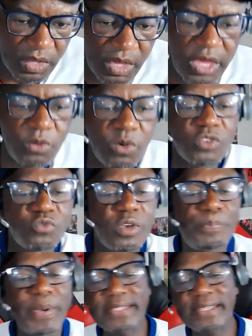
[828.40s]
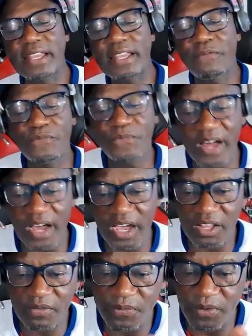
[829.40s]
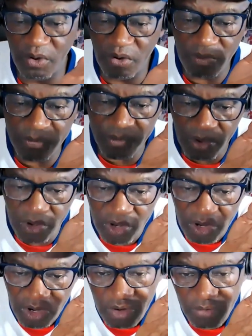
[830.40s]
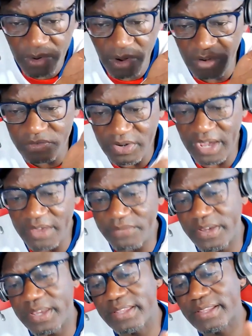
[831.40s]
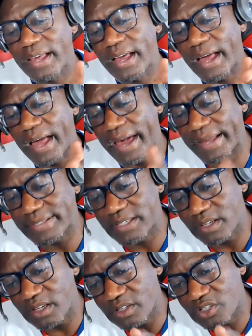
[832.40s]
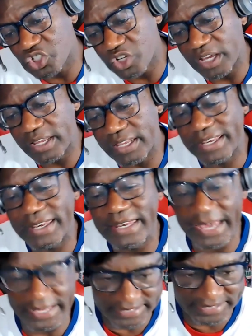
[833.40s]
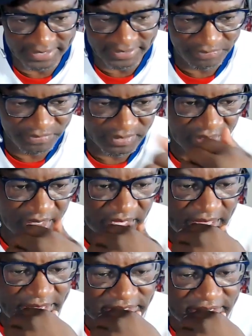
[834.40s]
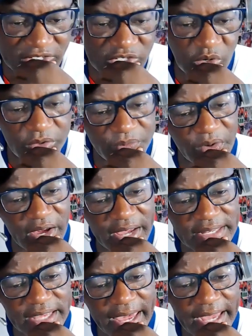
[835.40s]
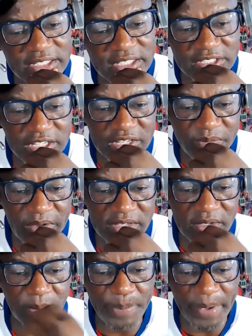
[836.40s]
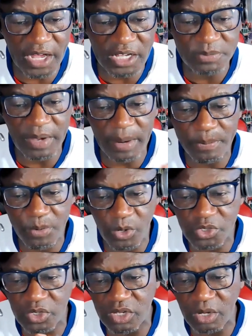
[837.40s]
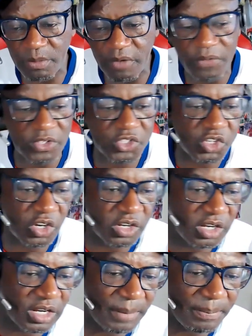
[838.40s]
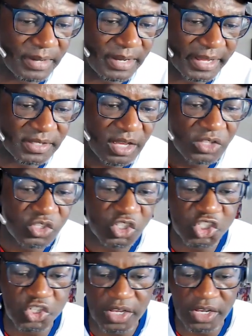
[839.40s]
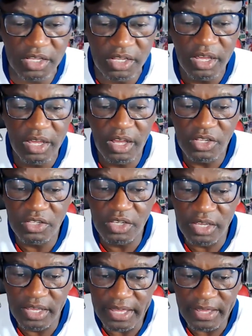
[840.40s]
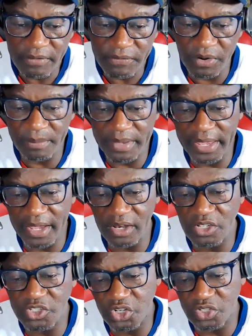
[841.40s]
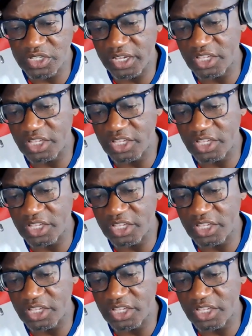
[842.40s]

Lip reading: He was repeatedly fined for arriving at training late. Sancho was fined £86,000 by Borussia Dortmund for turning up late to training from England duty